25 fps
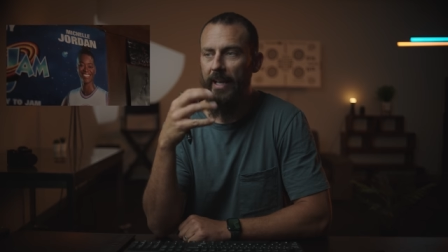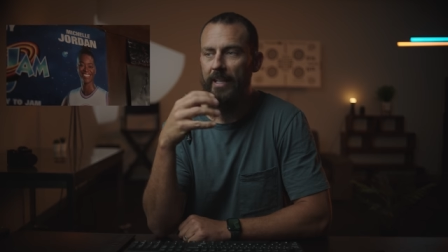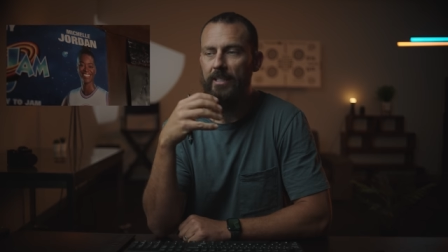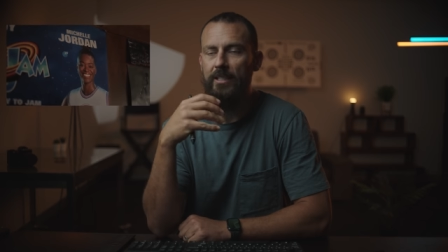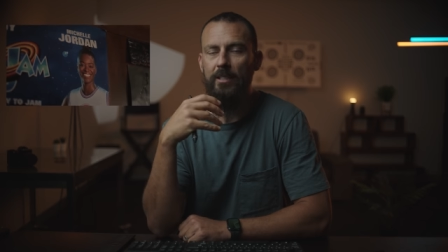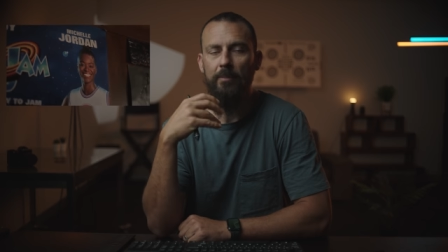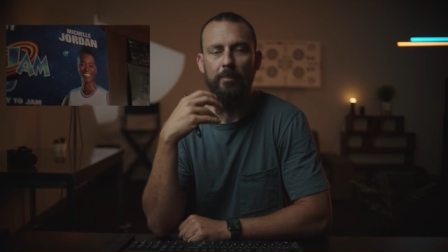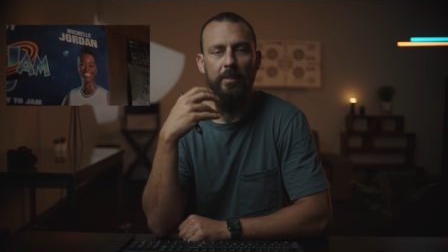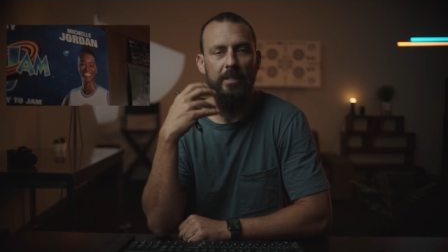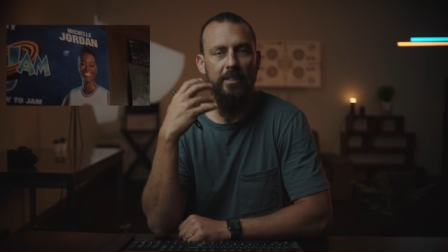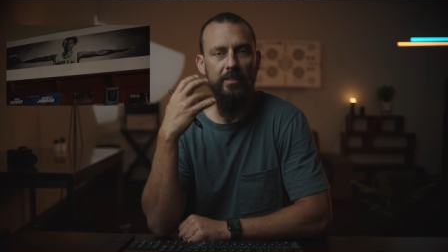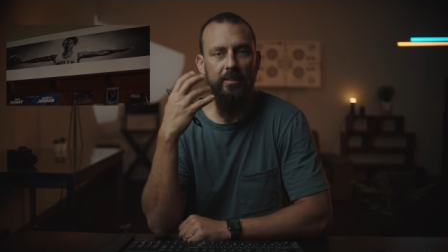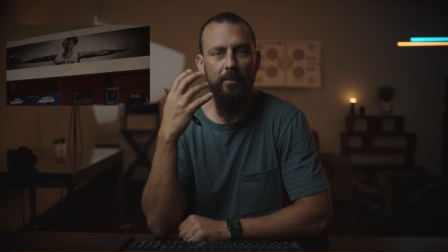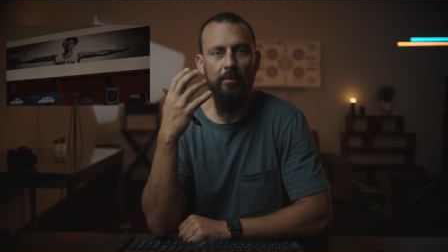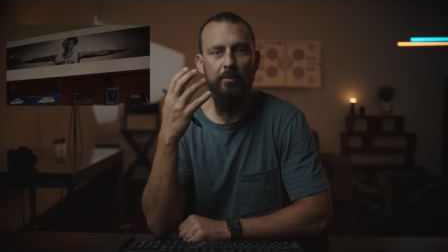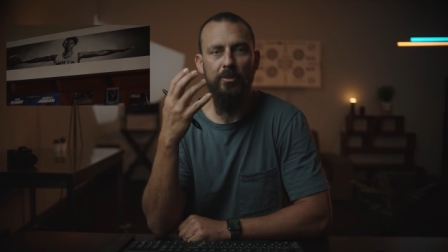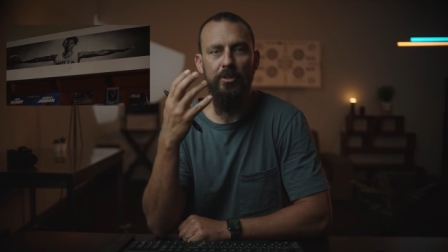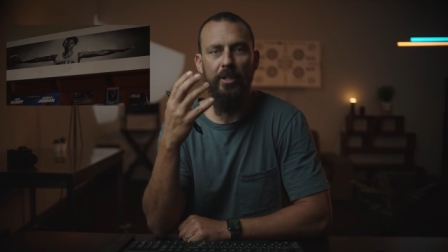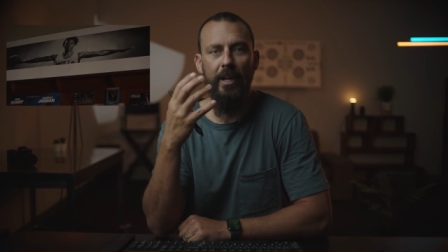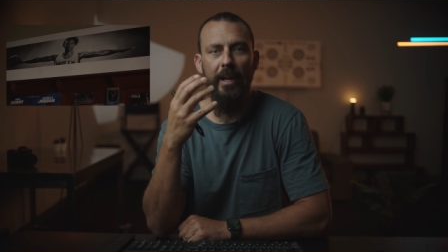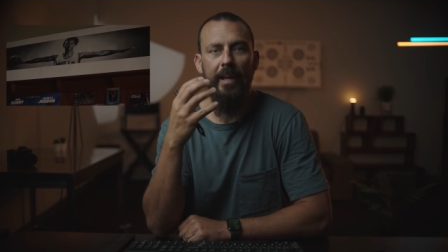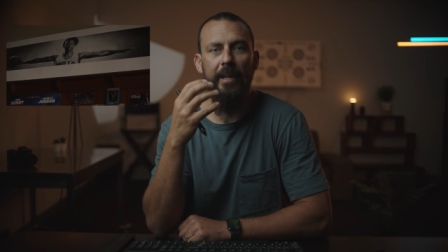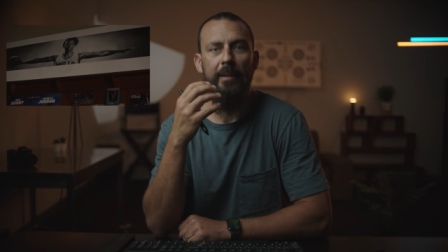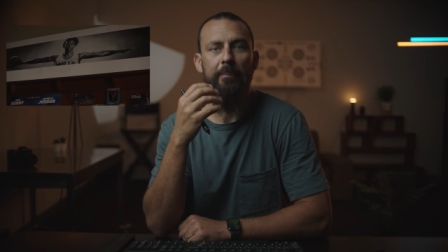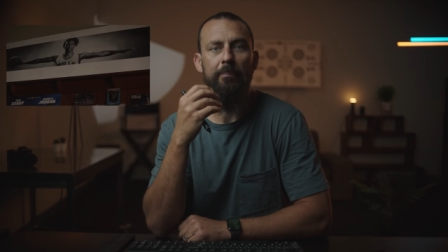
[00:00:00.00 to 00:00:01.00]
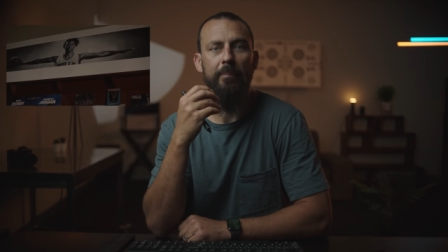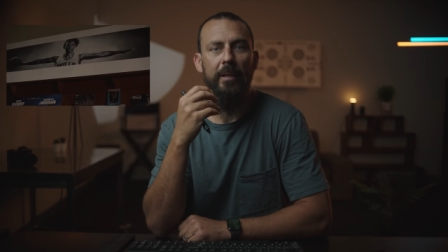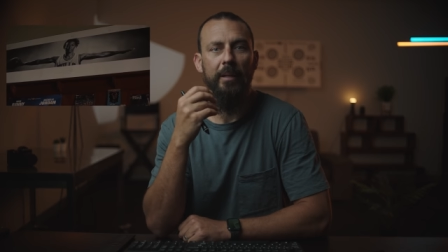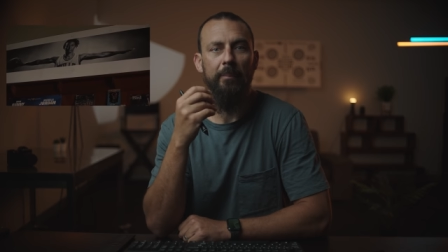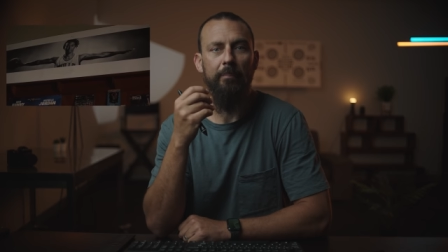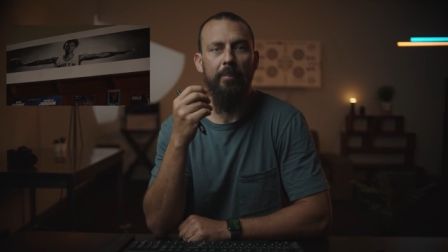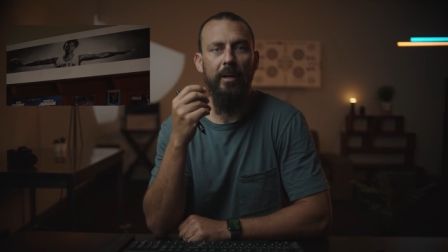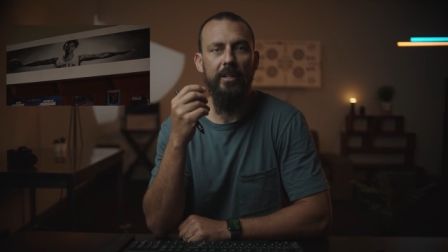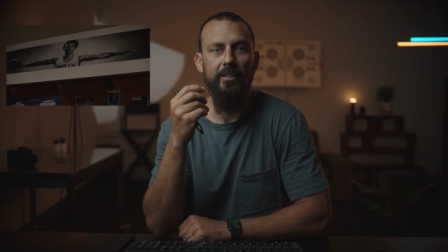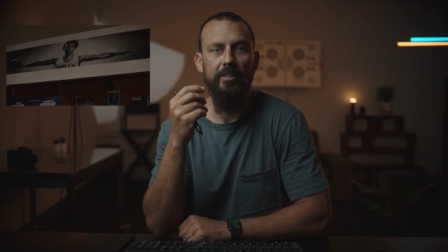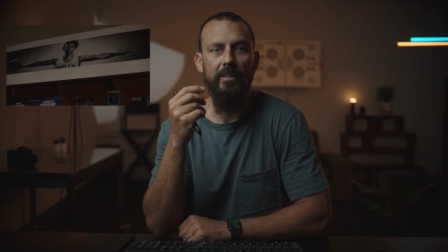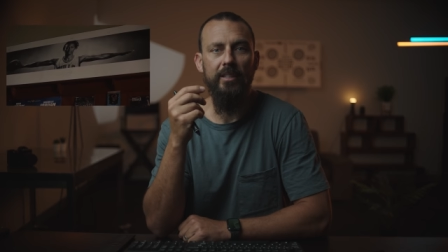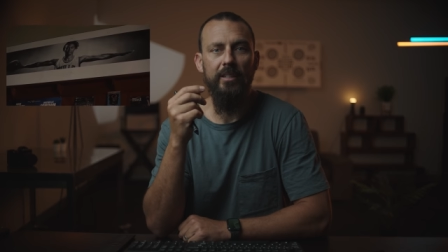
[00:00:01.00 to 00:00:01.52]
has to be some giant, big
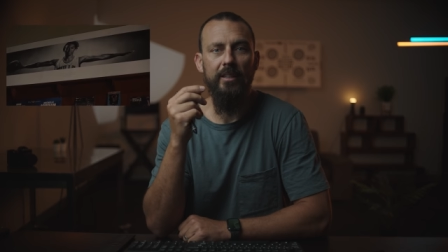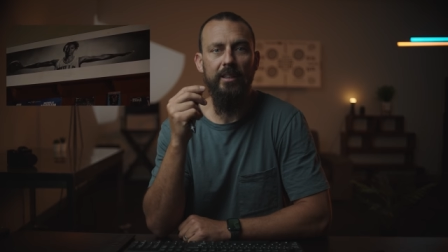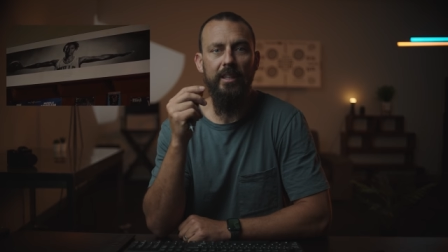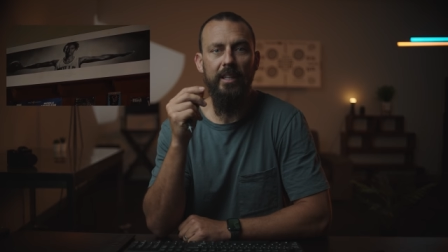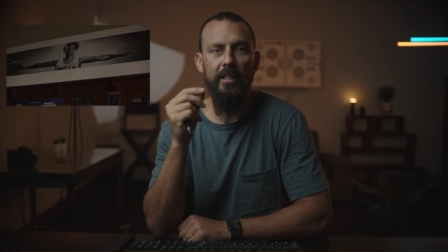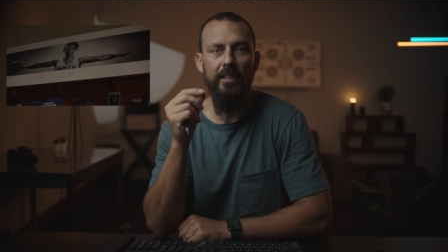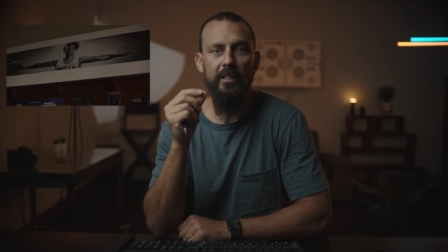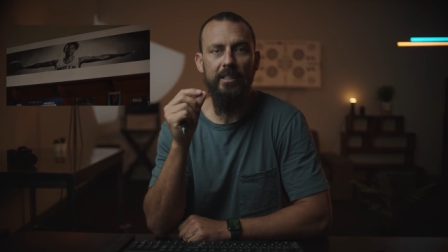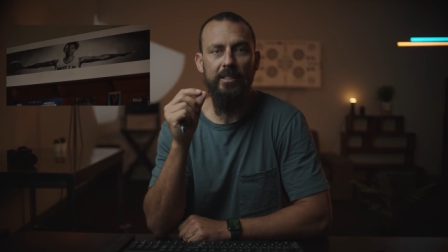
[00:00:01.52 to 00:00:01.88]
budgeted thing.